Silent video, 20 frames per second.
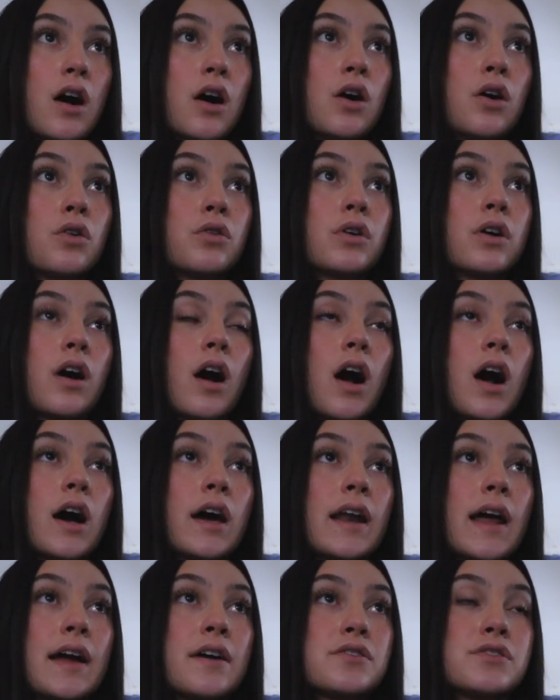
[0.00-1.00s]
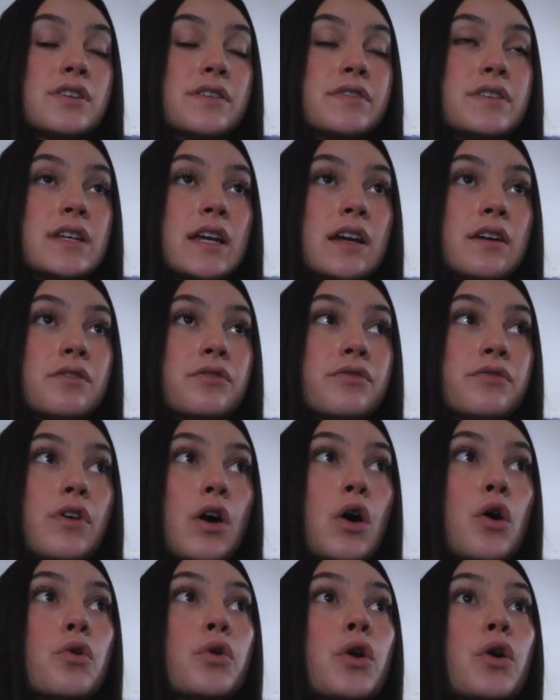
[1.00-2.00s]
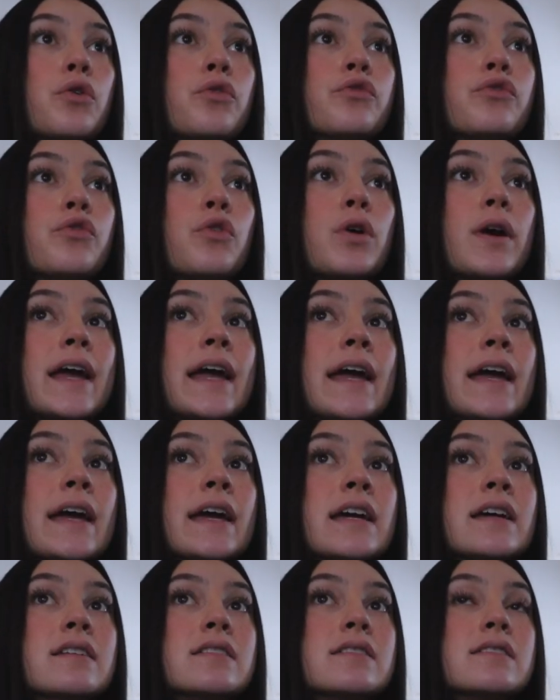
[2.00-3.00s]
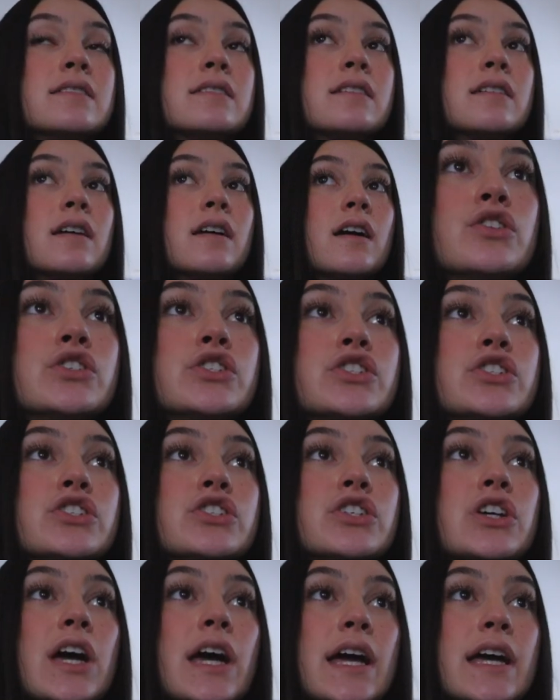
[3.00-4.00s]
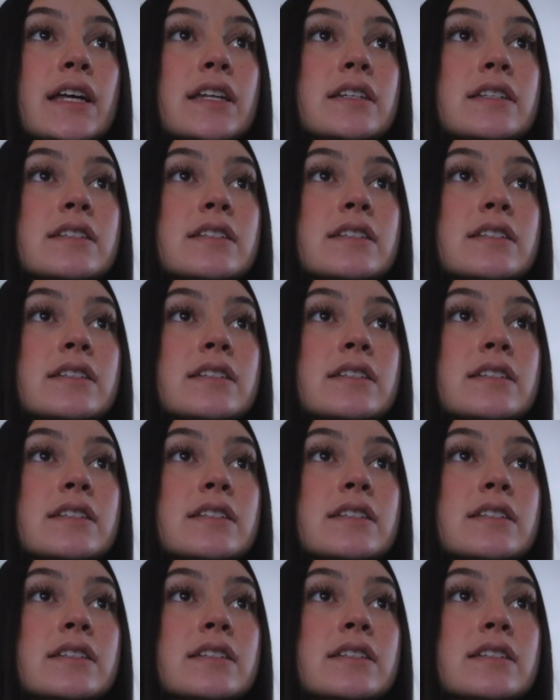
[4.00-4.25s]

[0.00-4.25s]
Oh God, I also have to take a photo for it. Shit.